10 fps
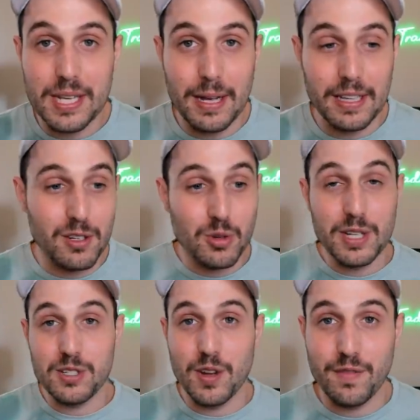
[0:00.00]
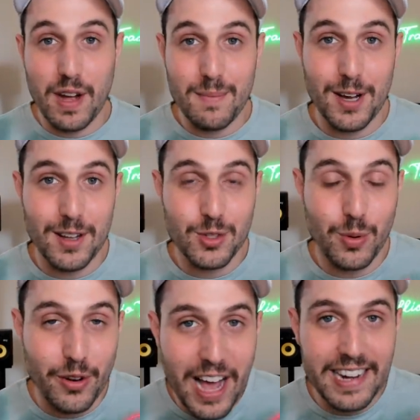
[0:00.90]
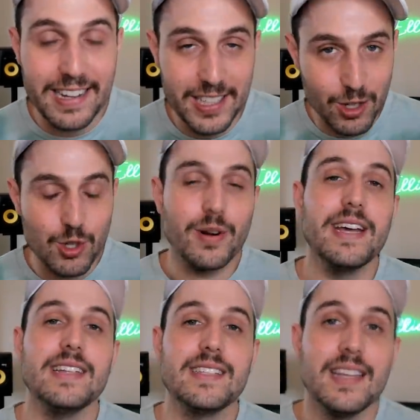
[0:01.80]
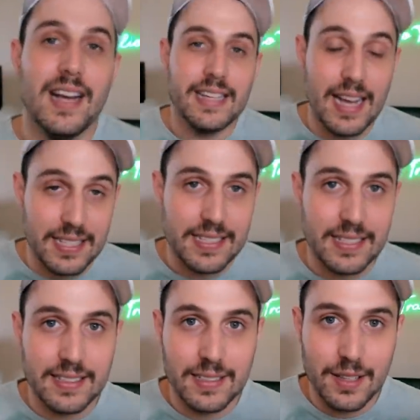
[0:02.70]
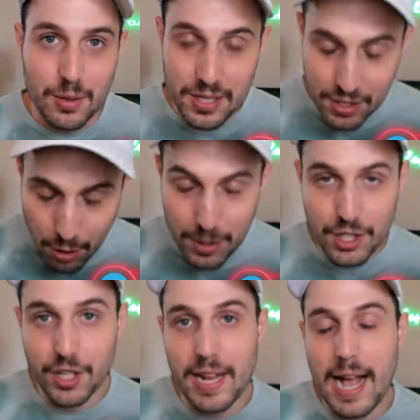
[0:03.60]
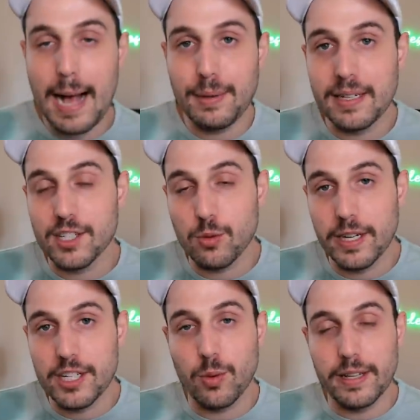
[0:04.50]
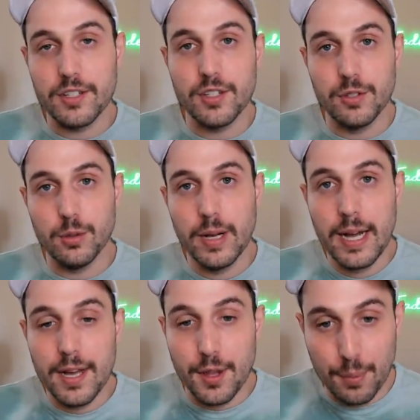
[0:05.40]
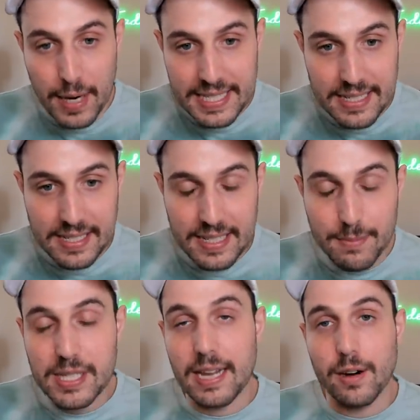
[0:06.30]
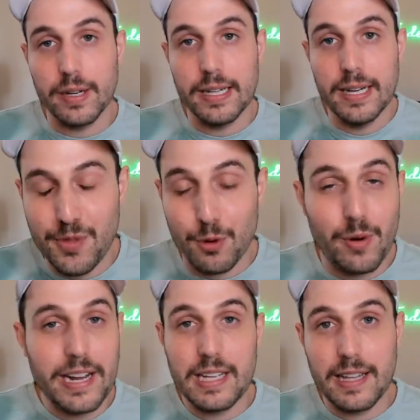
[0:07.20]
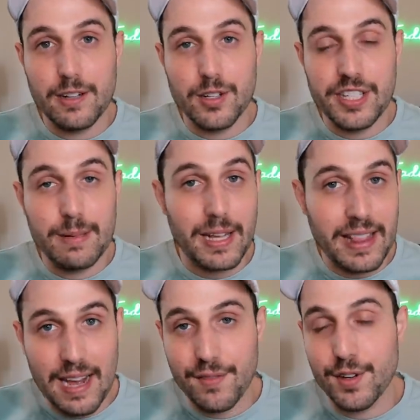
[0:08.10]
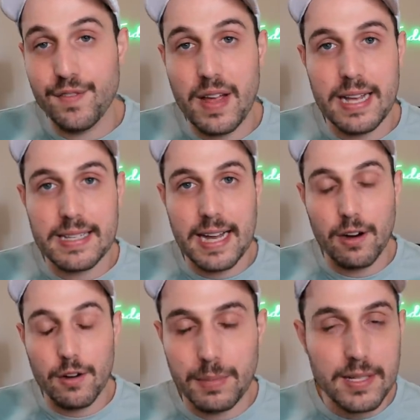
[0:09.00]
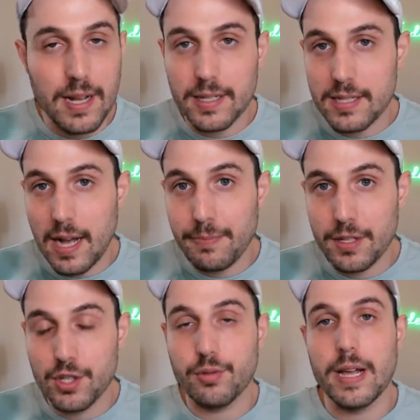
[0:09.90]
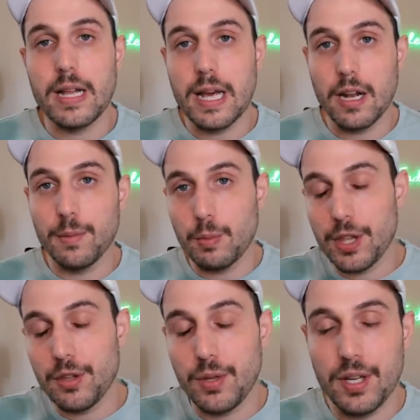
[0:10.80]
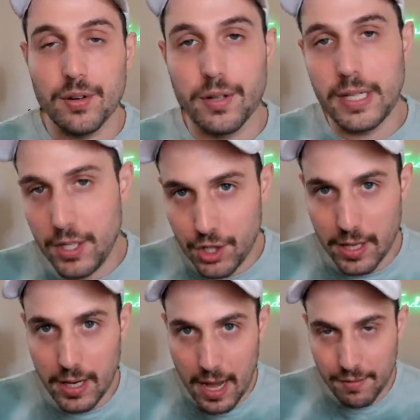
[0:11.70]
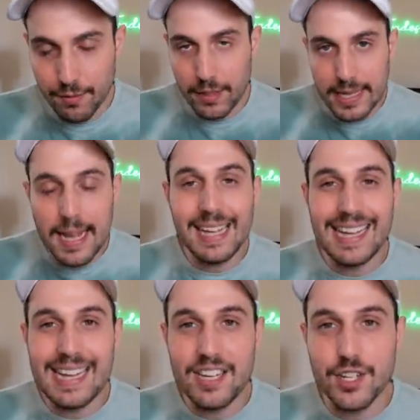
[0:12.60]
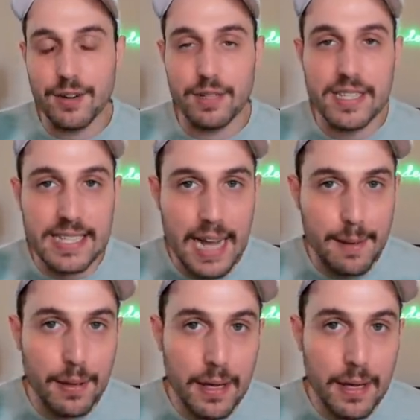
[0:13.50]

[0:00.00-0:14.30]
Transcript: I'm EllioTrades. You can find me on Twitter at EllioTrades. Yes, there is so much good happening in 2022. The prices seem scary. The regulators seem like they have their fangs out, but it's not gonna stop this train, and I'll be with you here each and every day, each and every step.